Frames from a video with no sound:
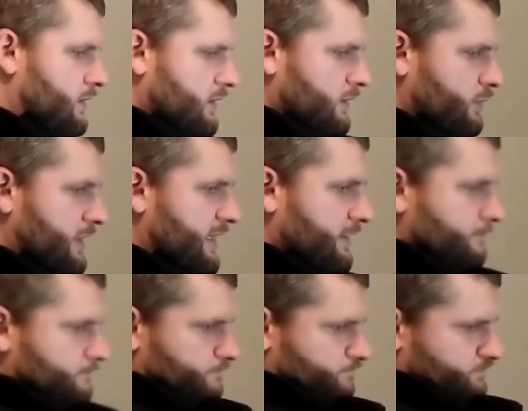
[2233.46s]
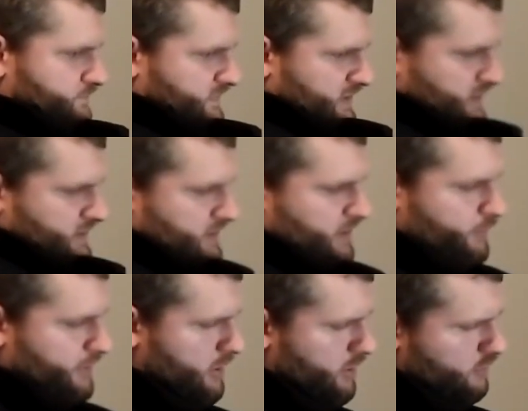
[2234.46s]
All right, here we
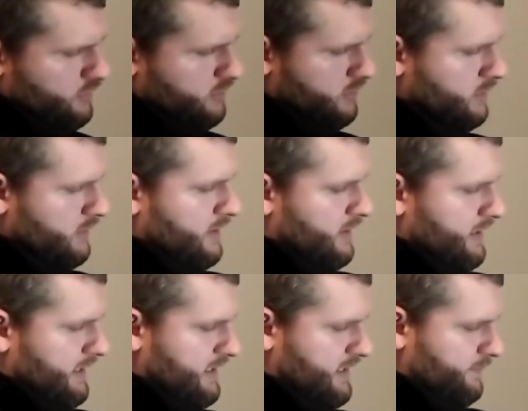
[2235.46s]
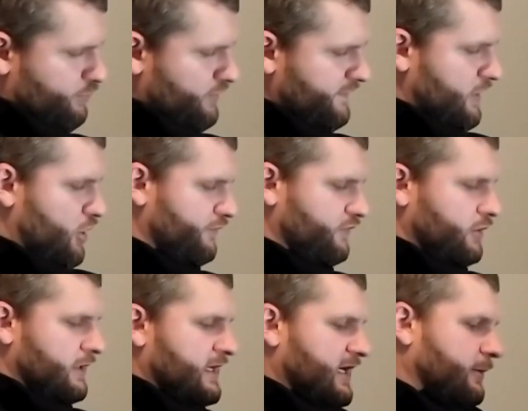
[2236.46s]
go. And I'm pulling that
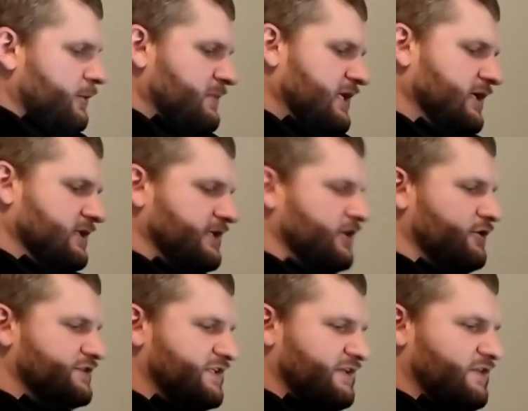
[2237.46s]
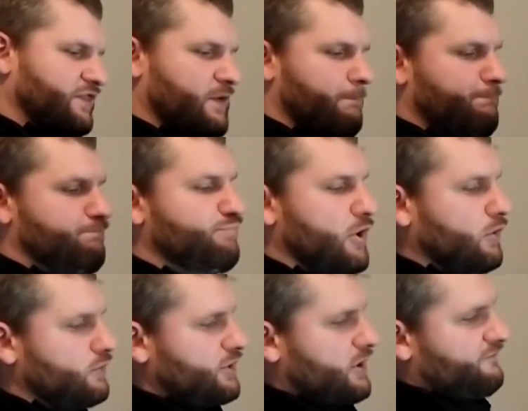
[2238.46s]
over, and I'm immediately noticing that the
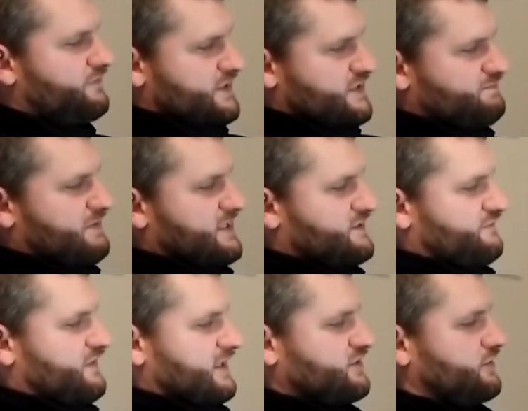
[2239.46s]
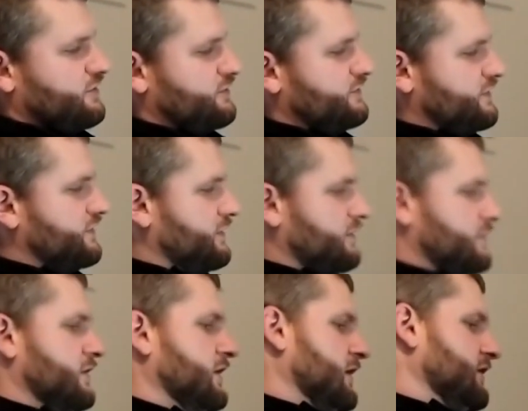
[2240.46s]
bulk of the Spez Vectors
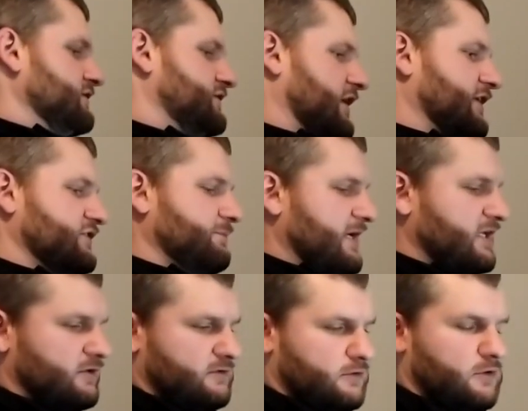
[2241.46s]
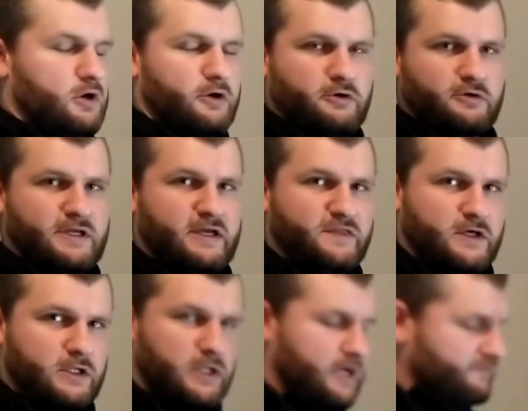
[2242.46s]
does make it a little harder to get the
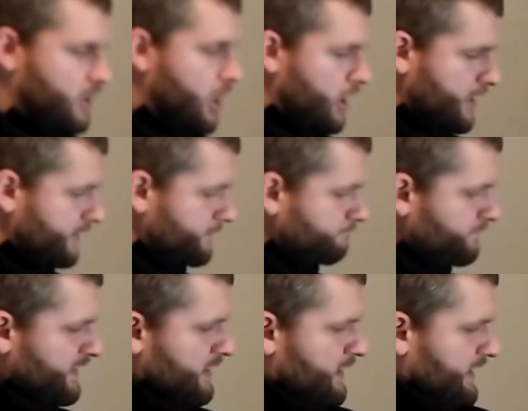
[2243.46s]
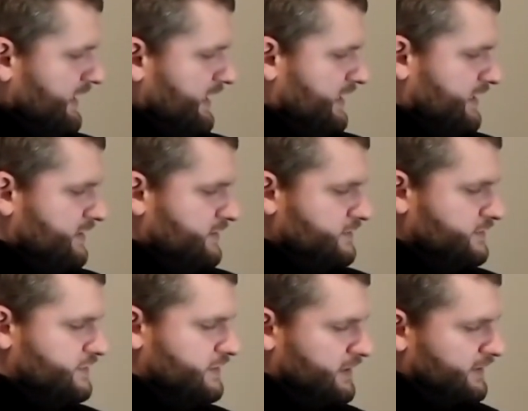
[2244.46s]
glove on,
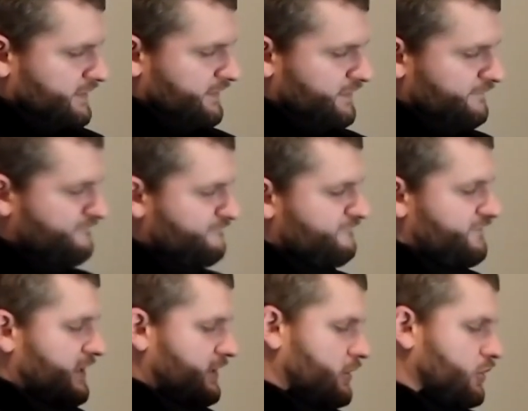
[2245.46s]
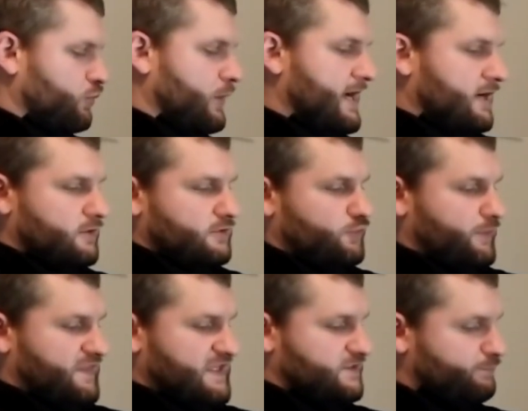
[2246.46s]
and that the fit around with
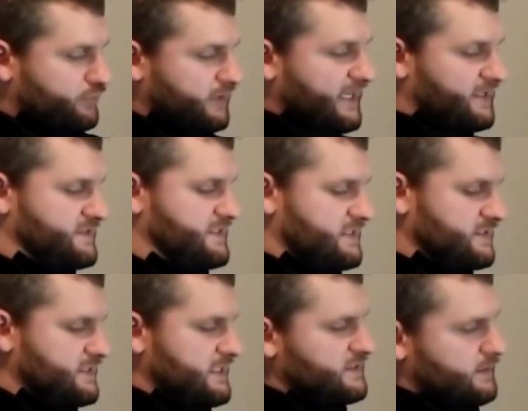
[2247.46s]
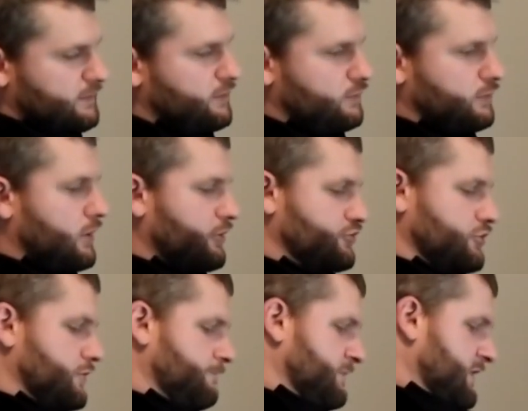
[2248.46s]
these plates is a little
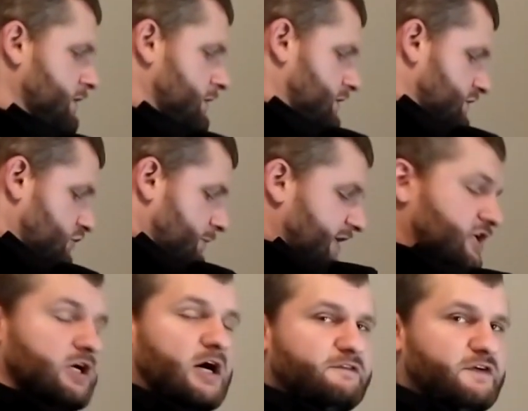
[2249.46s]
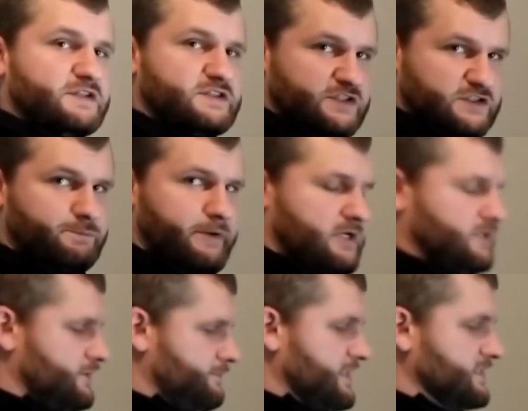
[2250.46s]
larger. So my cuff has
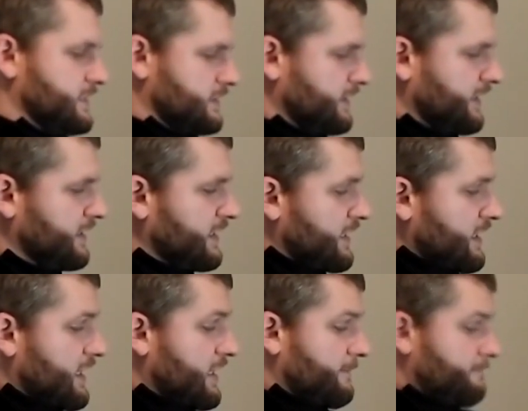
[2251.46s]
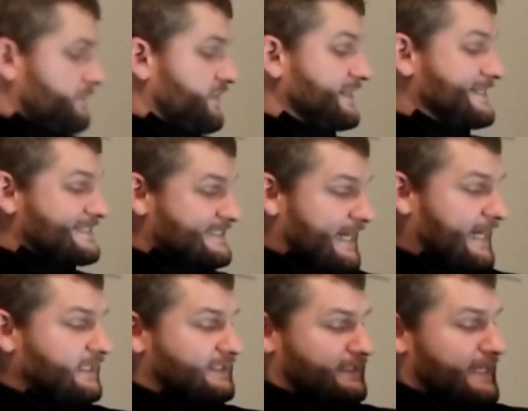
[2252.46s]
expanded, basically. The
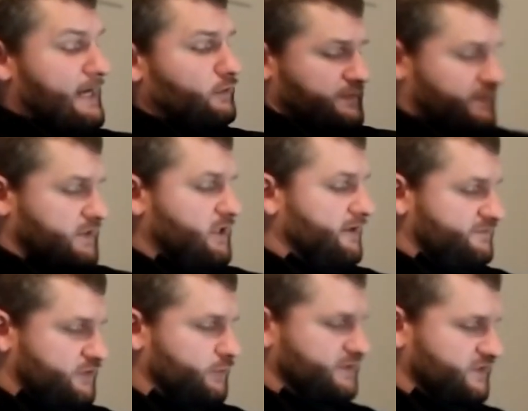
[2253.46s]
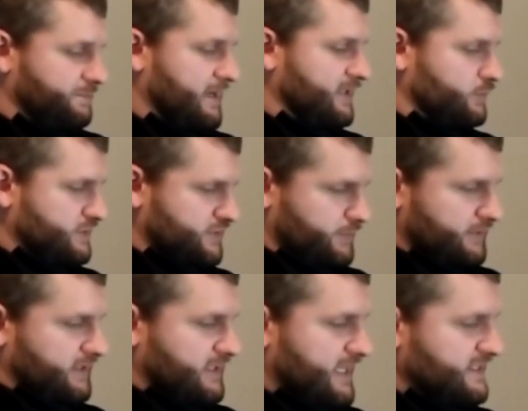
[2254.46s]
design allows the cuff to expand, which is
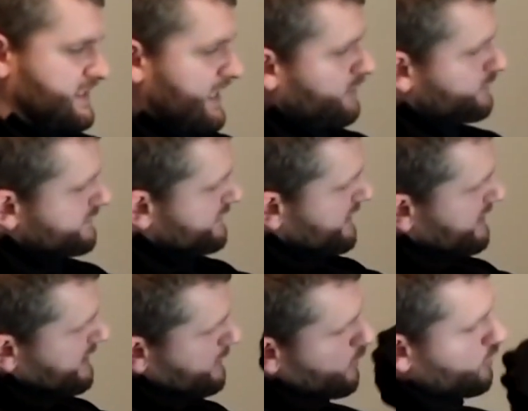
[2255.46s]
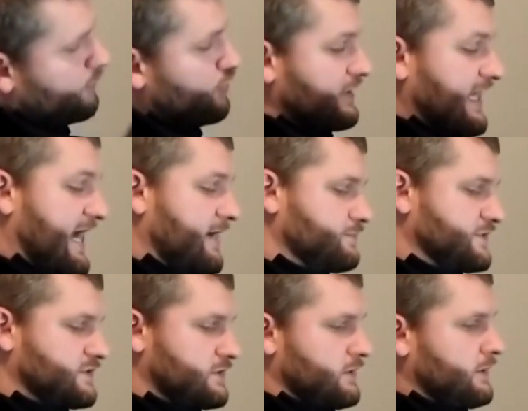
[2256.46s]
really nice. I don't see any notable
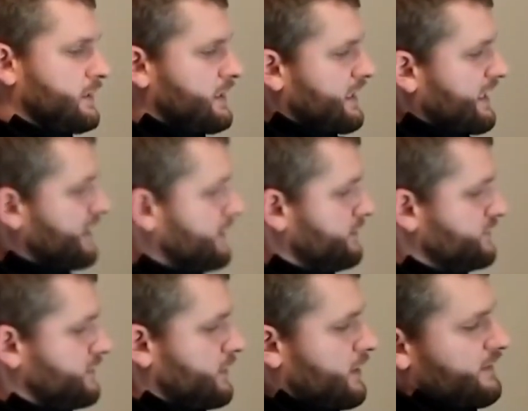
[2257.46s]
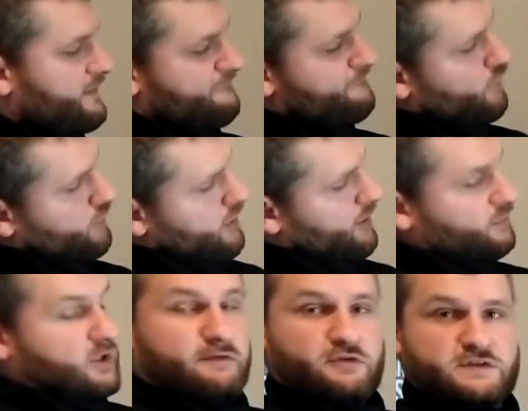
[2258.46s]
gaps, and the forearm
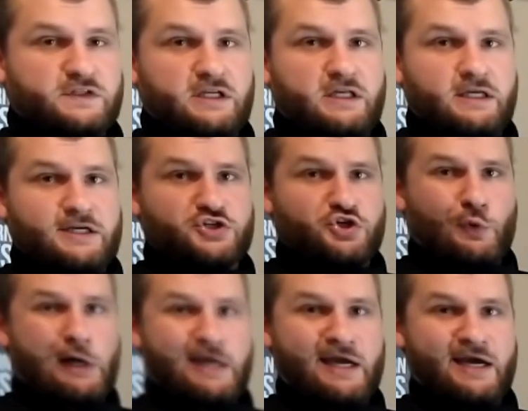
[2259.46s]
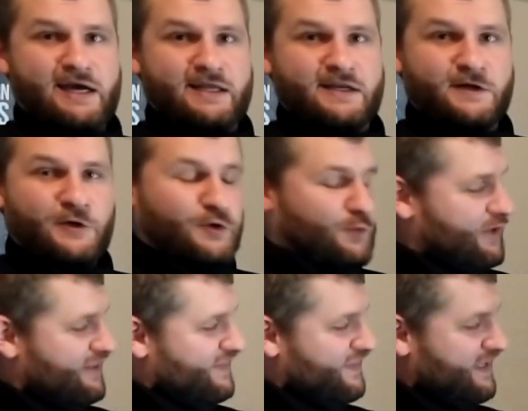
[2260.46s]
covers any issue I had
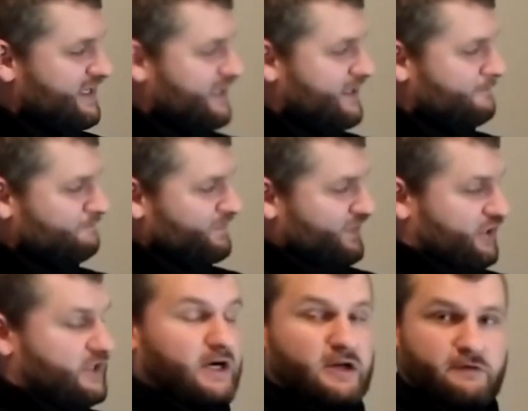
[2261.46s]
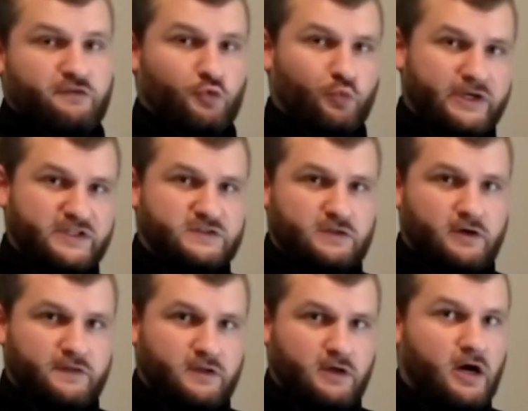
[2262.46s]
with the cut of the wrist
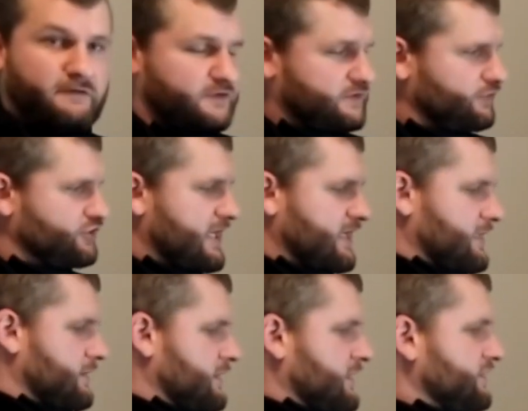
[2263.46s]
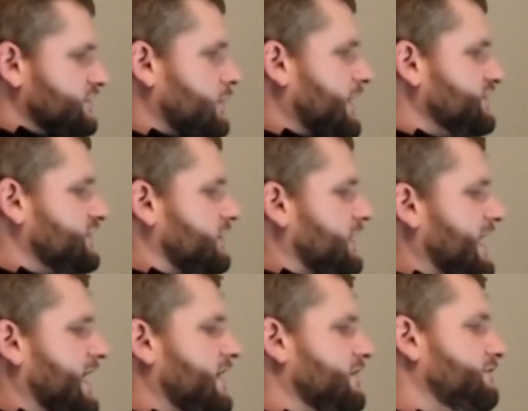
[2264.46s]
on the officer jacket. So I still
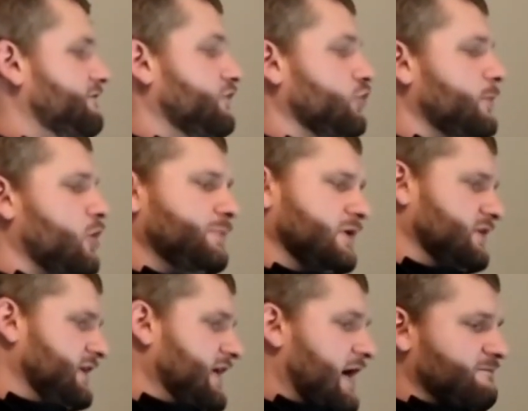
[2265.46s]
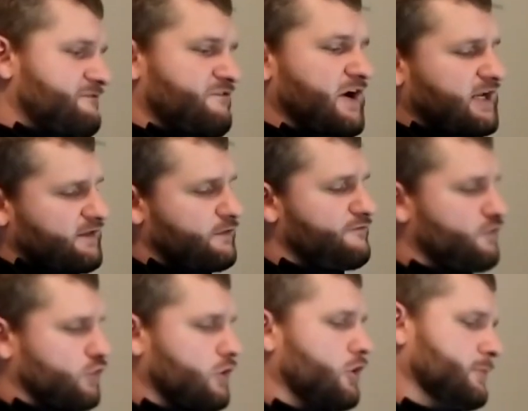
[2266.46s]
have full mobility. I'm fighting the
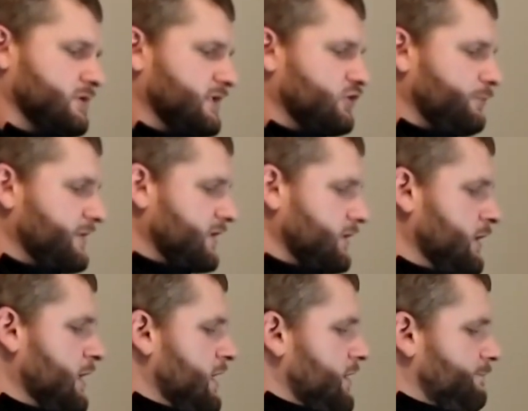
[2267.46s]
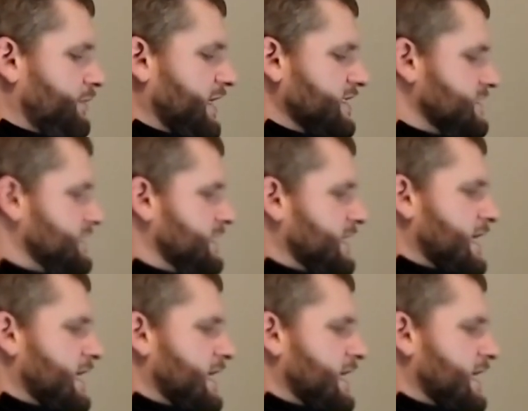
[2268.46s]
forearm a little bit, but